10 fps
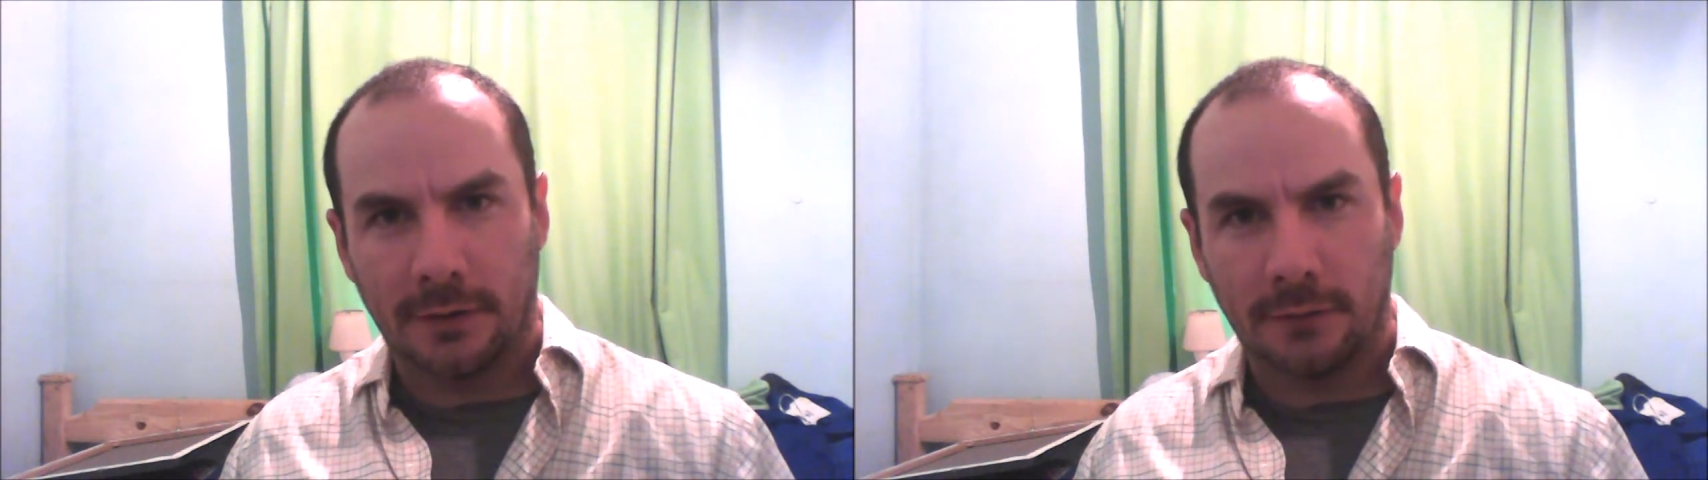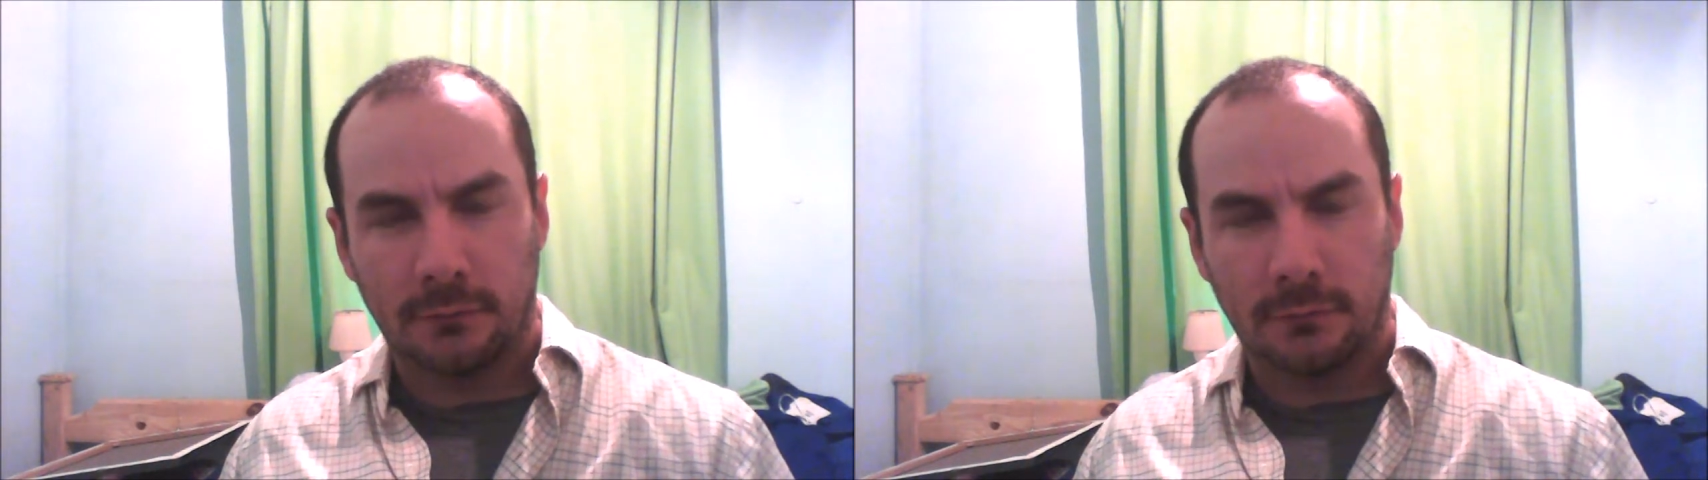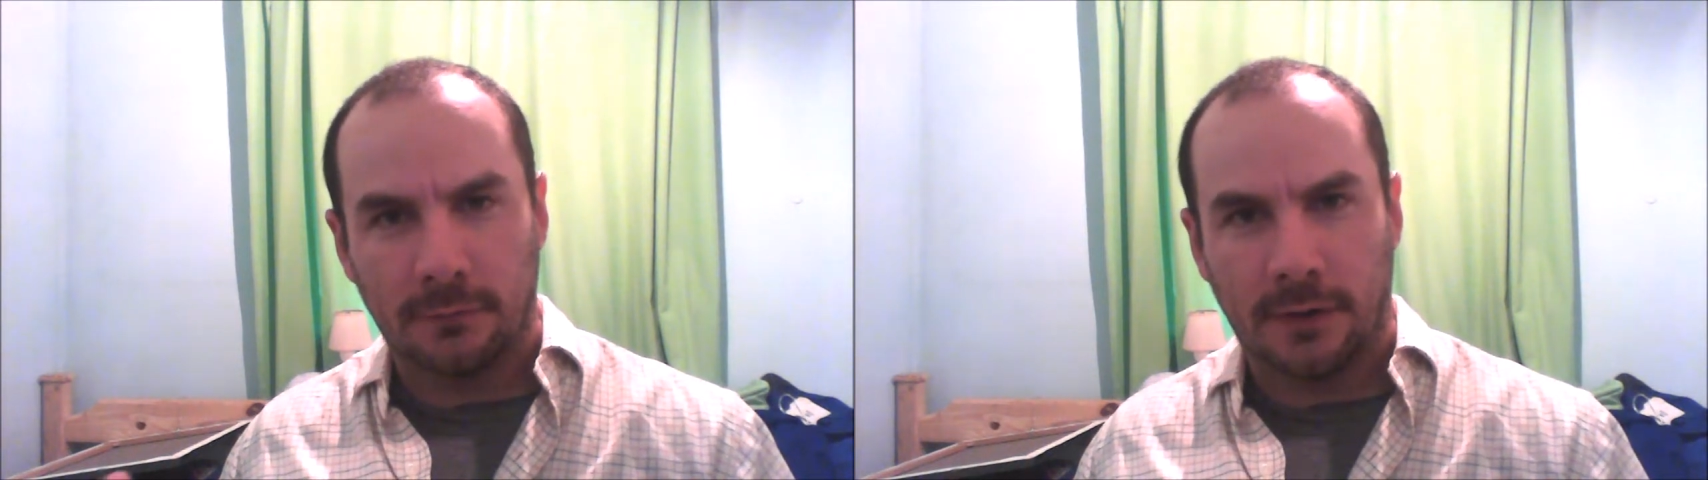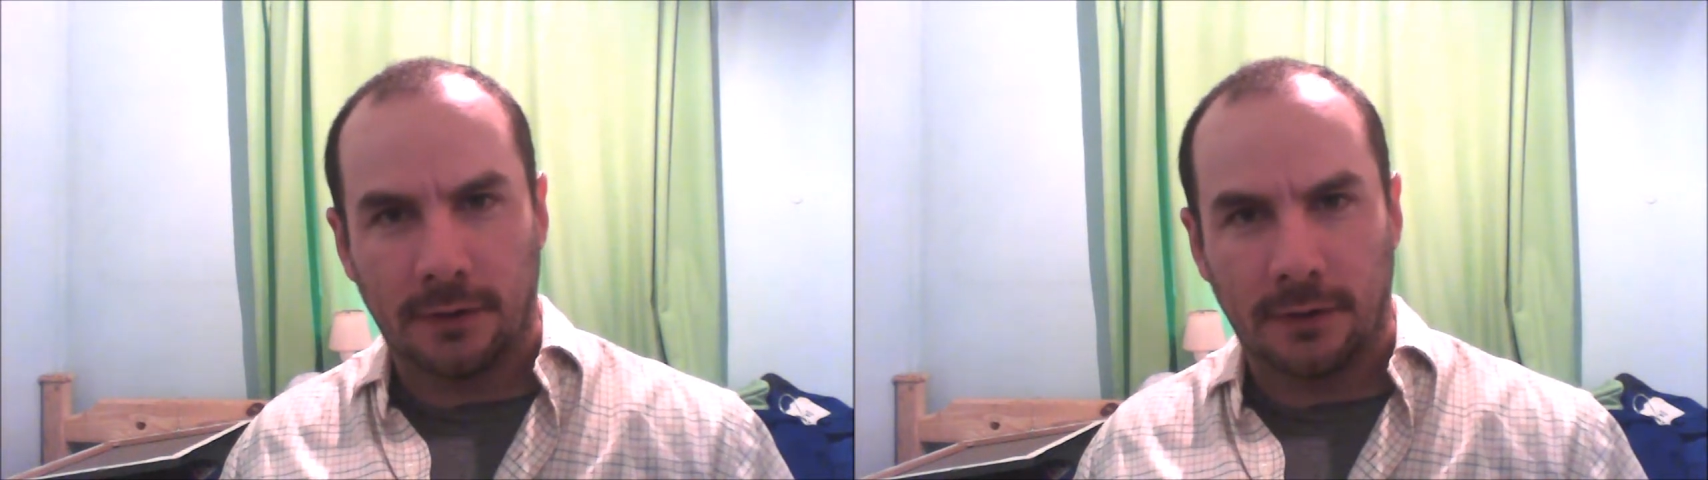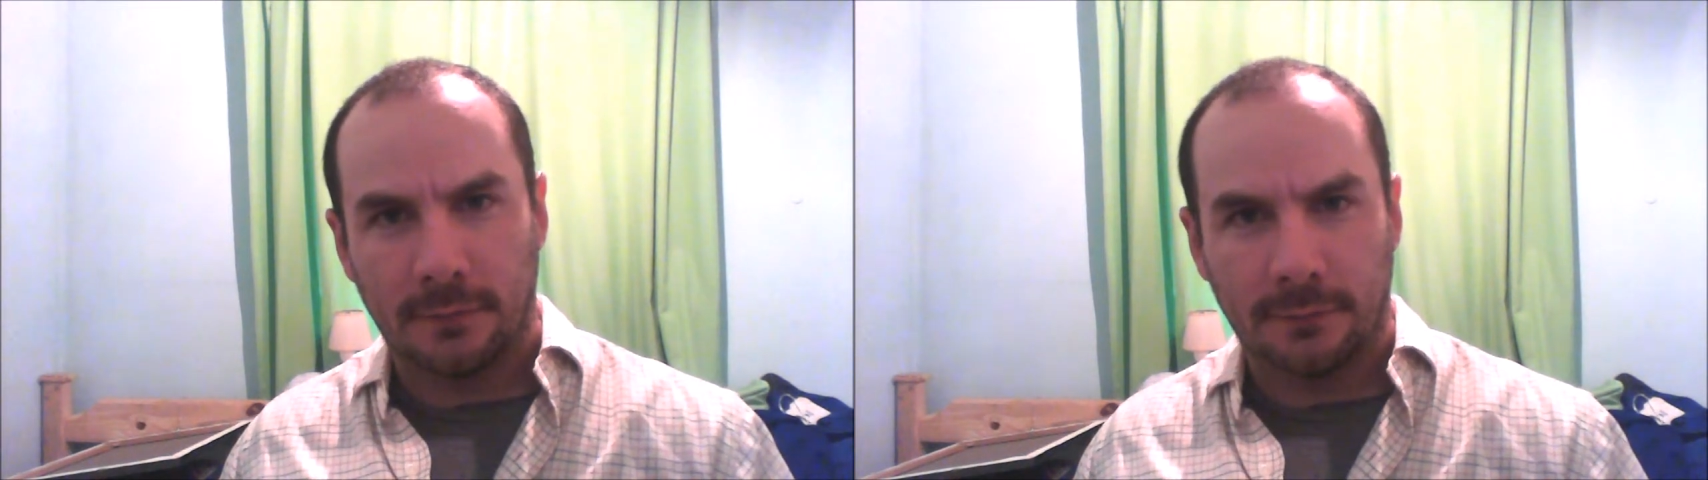and he will
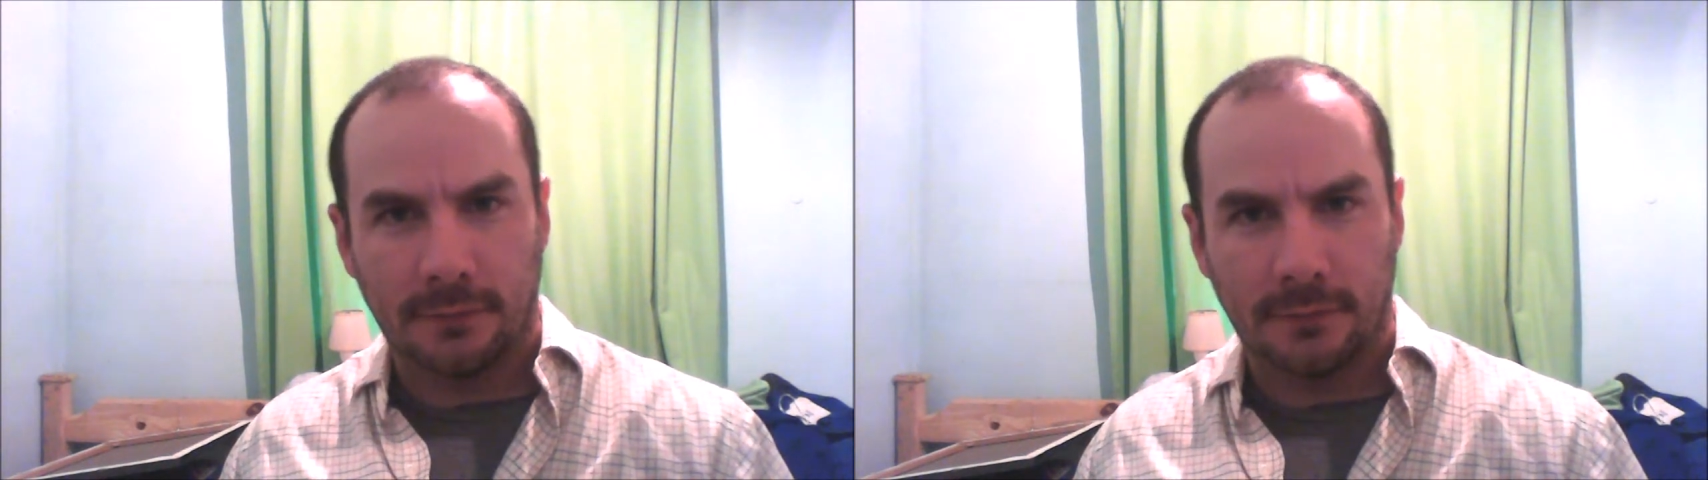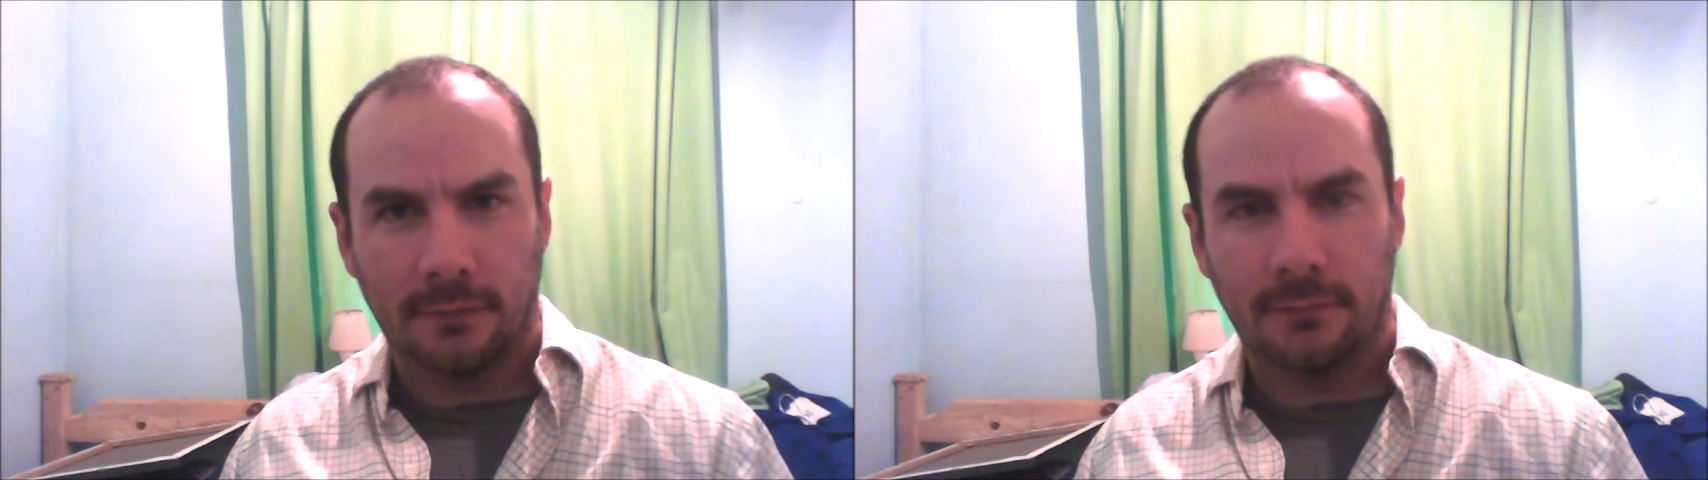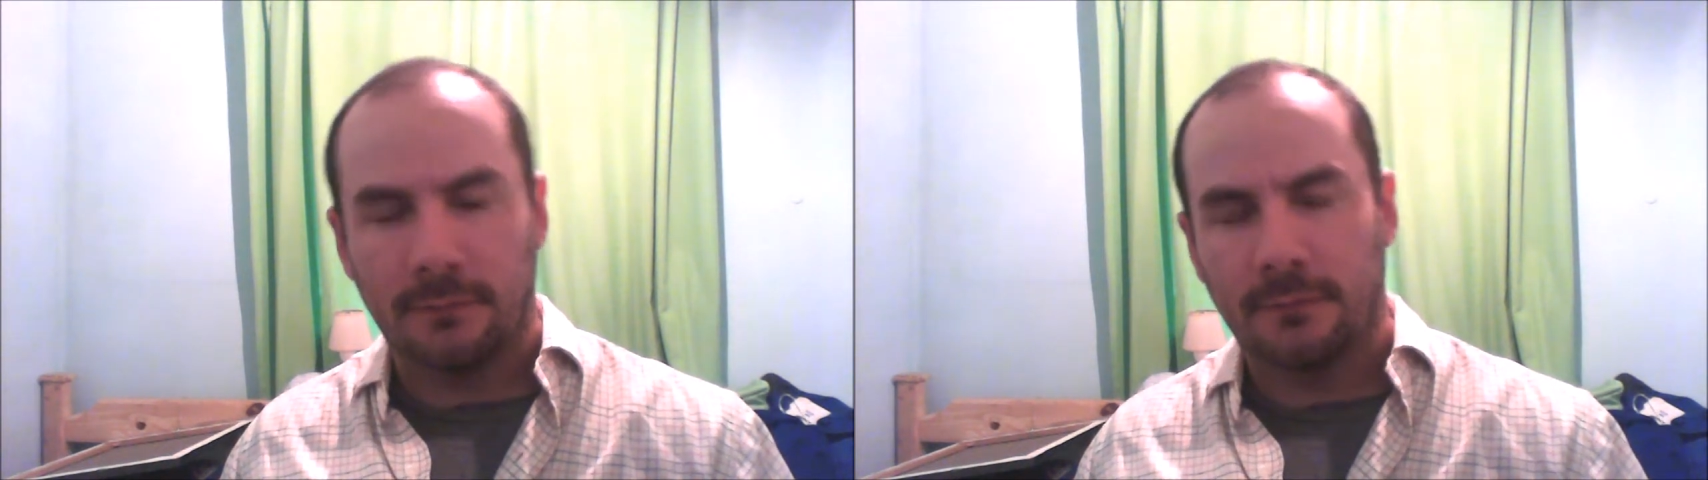find himself